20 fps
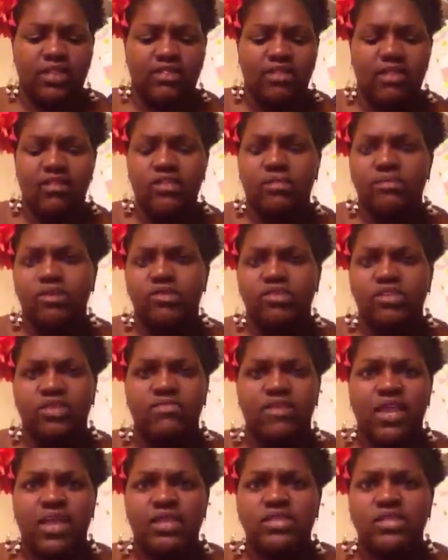I think the most
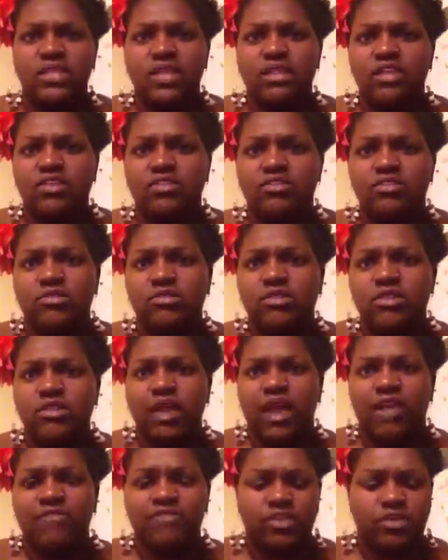advanced thing that you
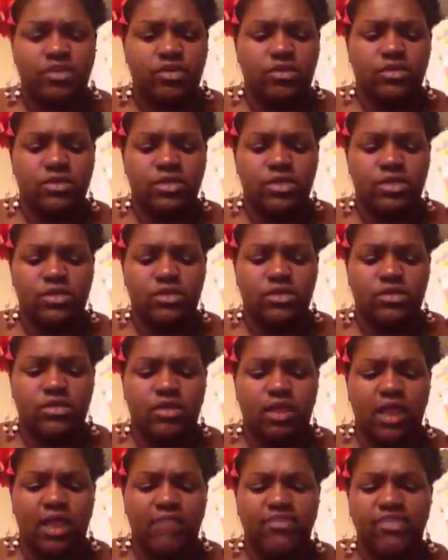have to do is
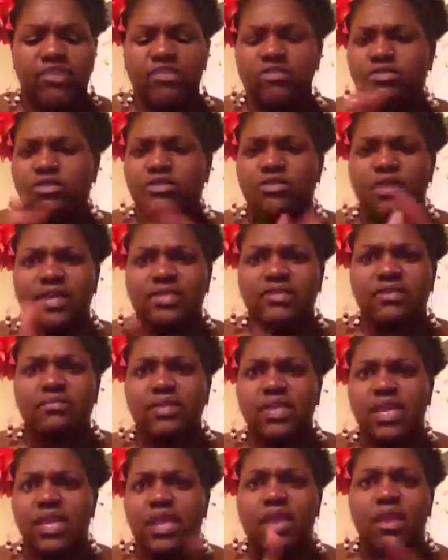you have to do like
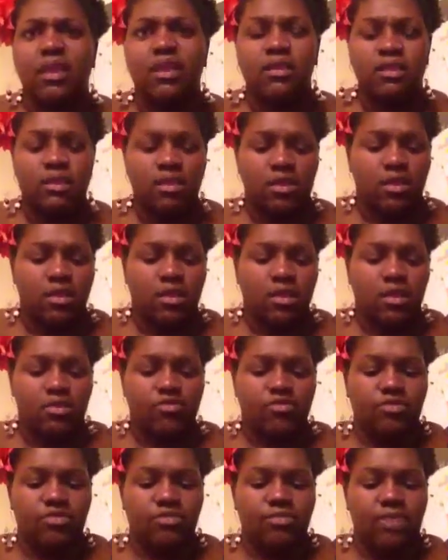some knitting
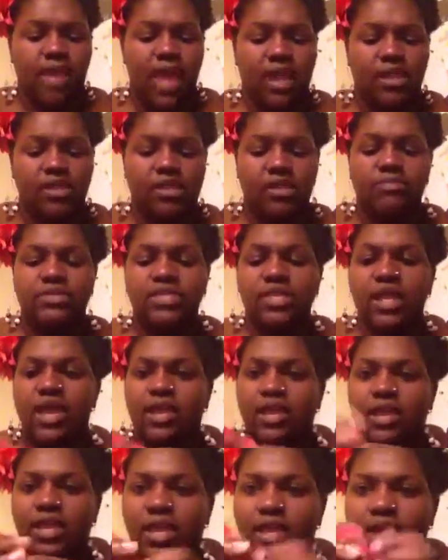through the back loop to
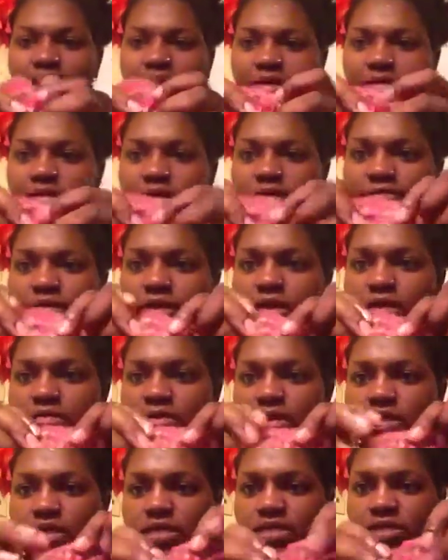kind of get, I don't know if you can
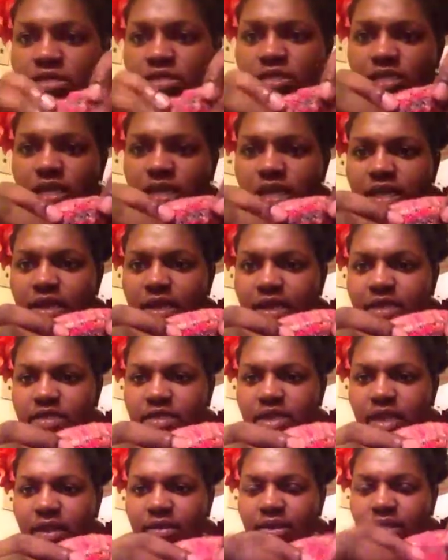really see it, I
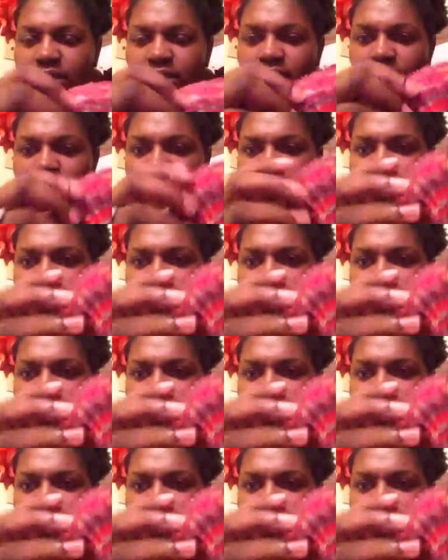doubt it,